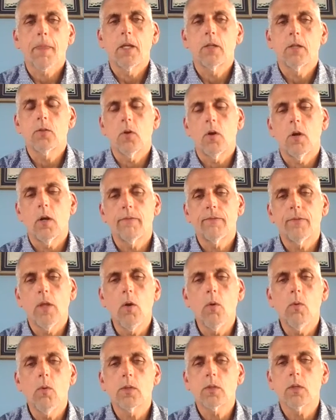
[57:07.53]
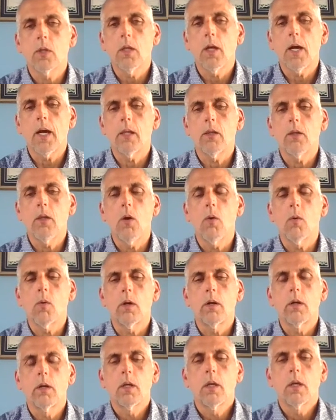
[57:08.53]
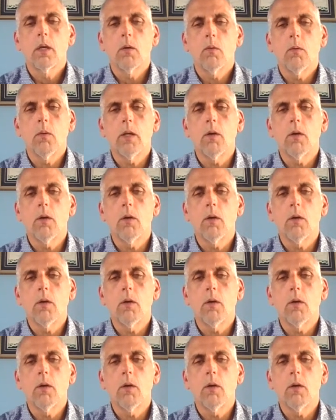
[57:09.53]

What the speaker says: So our flow is a lot lower. We